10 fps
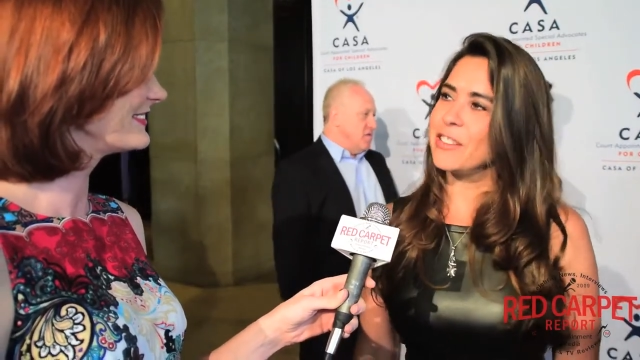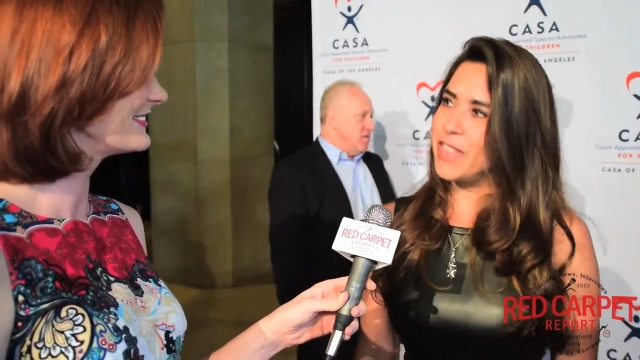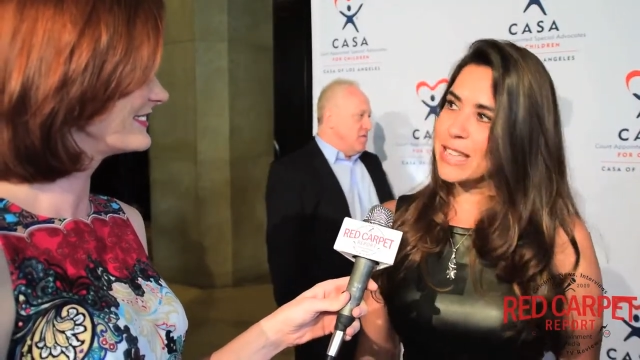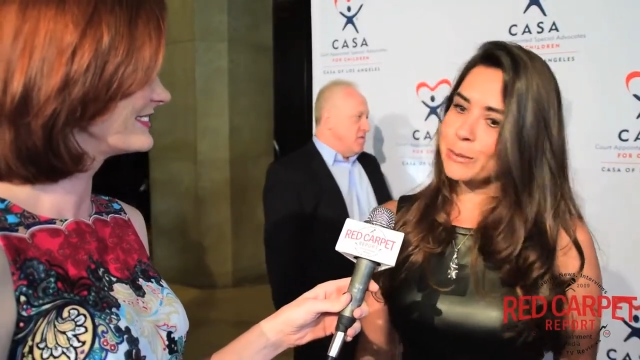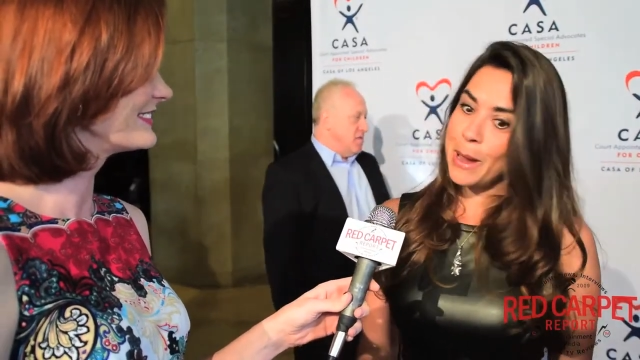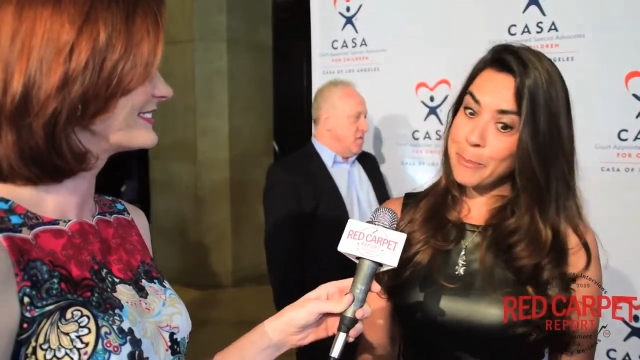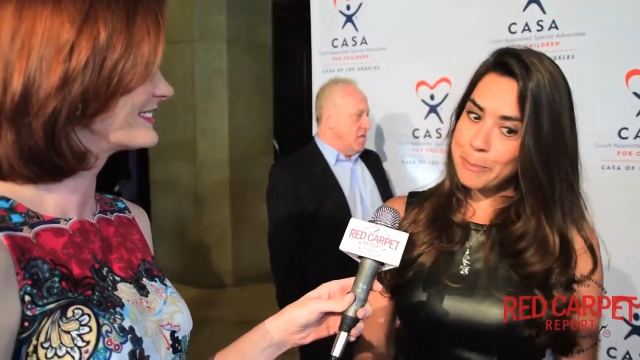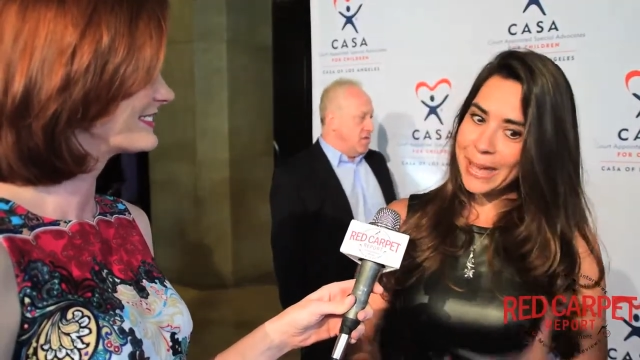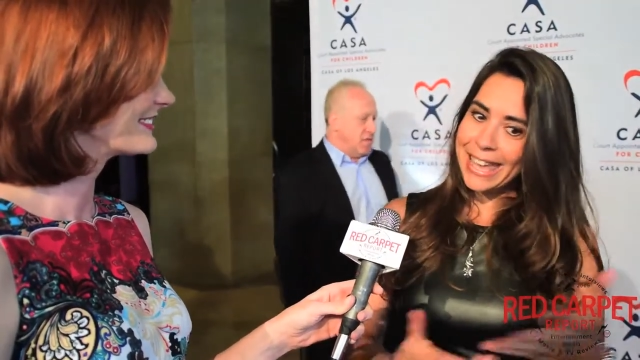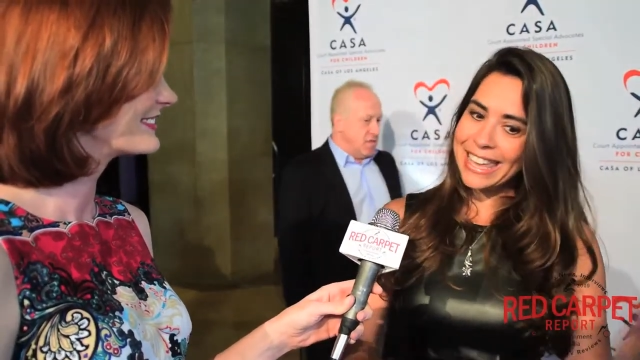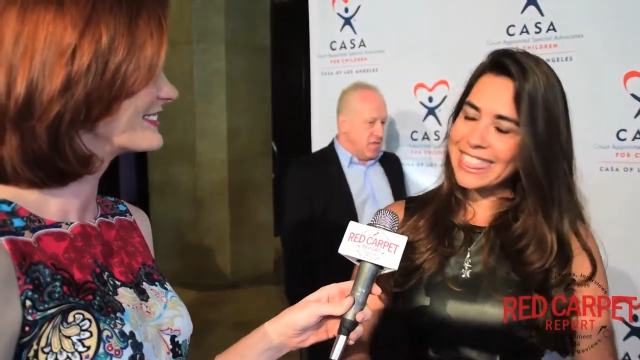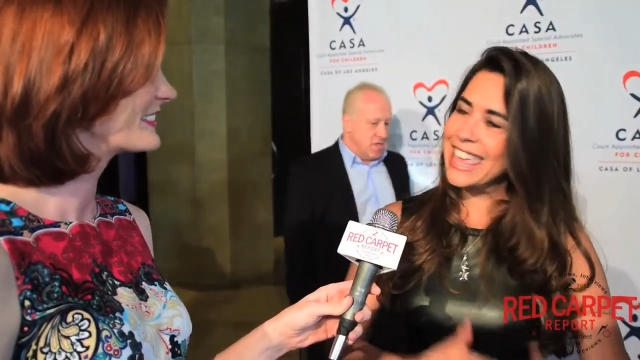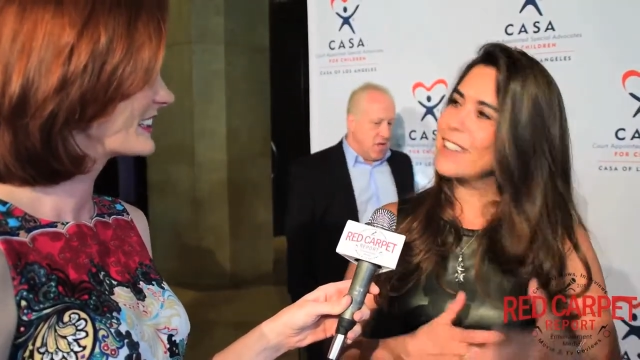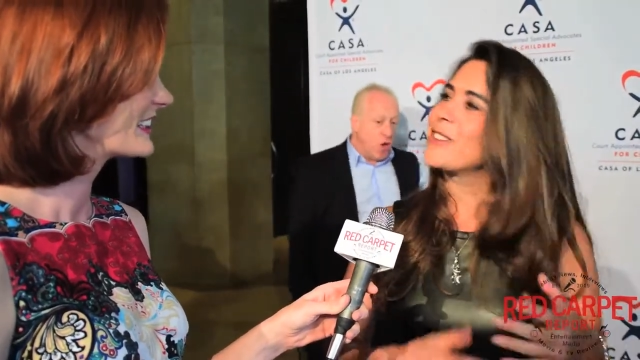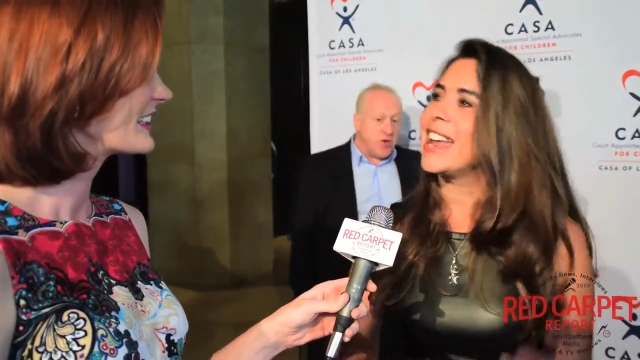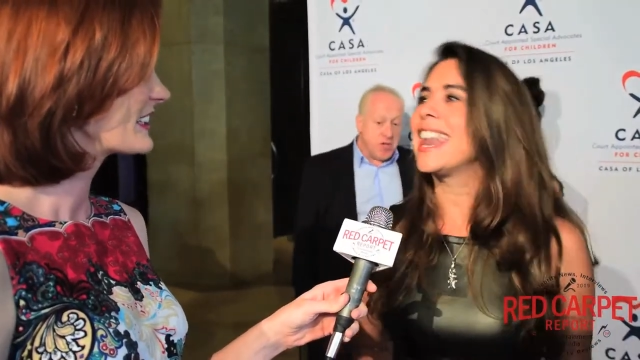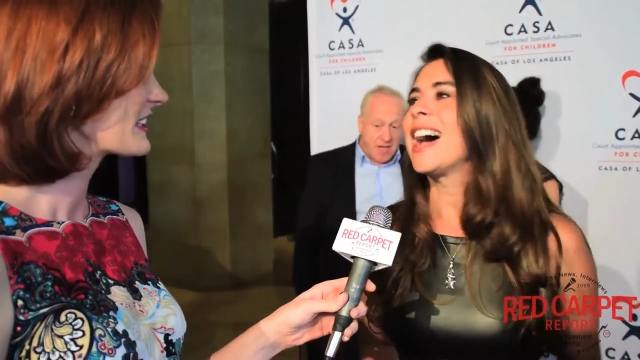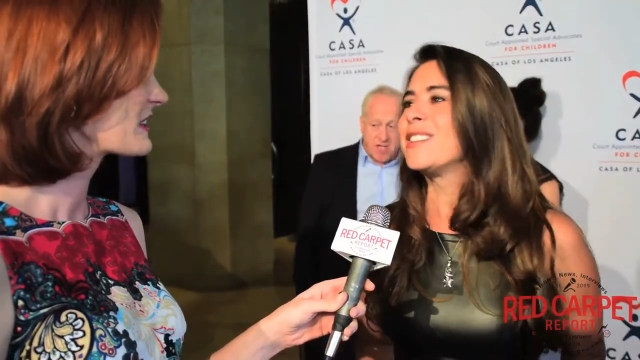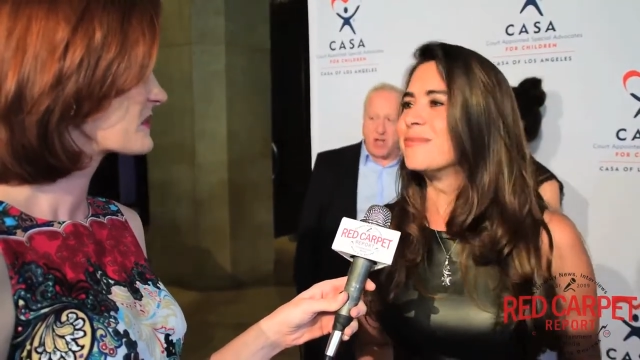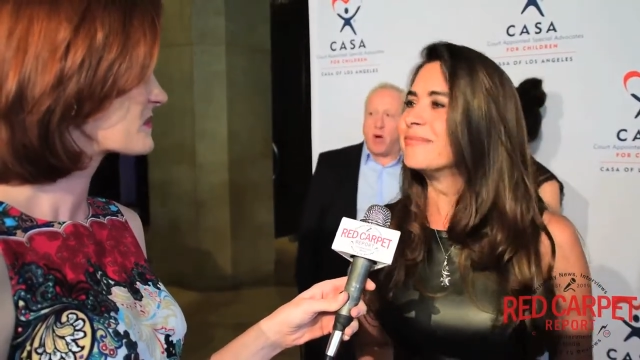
Speaker 1: stuff, that's my big thing right now.